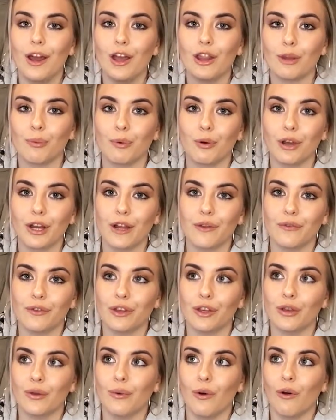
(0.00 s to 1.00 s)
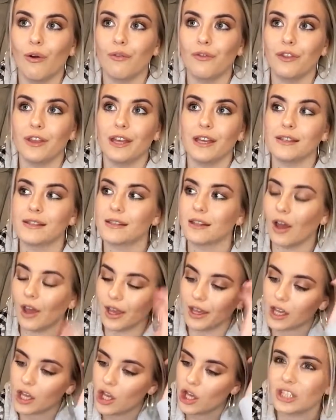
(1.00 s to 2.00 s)
the point of view of this,
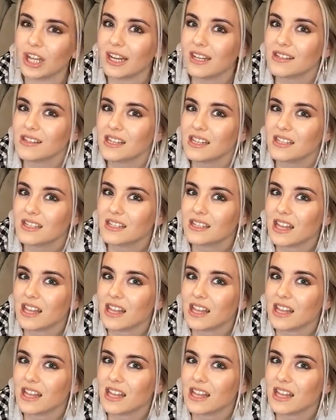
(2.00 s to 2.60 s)
like, genesist?